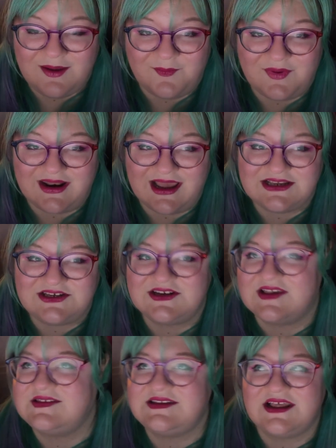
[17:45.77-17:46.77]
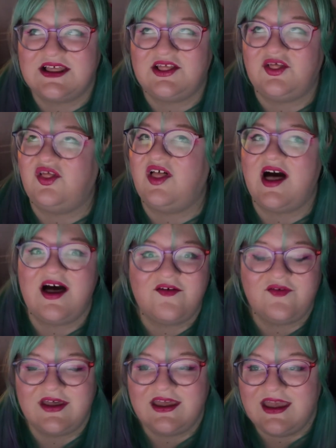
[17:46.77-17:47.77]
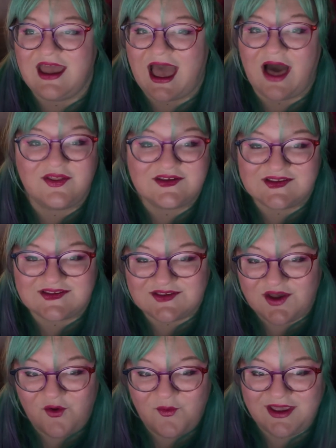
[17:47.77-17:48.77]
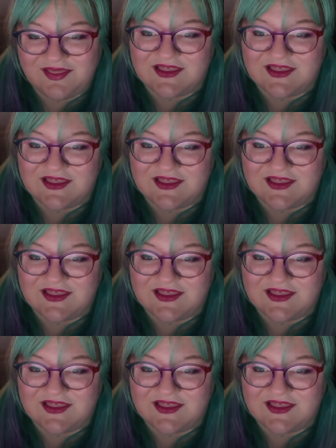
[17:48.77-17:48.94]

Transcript: but I just love how this is going,